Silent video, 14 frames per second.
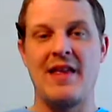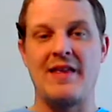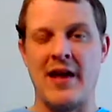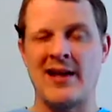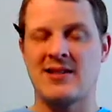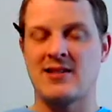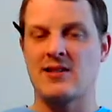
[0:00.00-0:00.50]

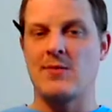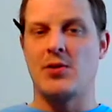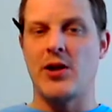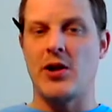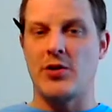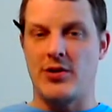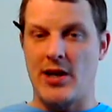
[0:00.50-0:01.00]
That's the
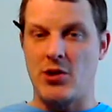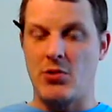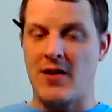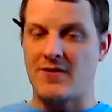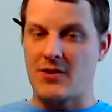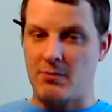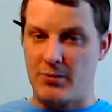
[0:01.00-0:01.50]
player that you
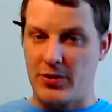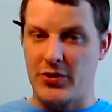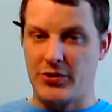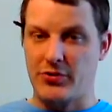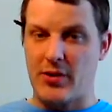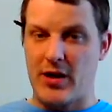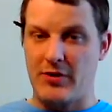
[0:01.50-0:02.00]
have to
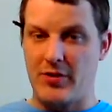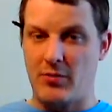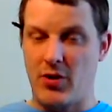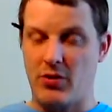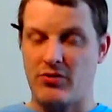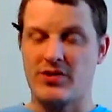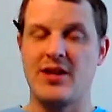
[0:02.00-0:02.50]
build around the
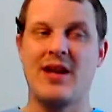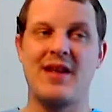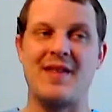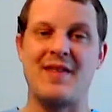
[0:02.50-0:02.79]
most.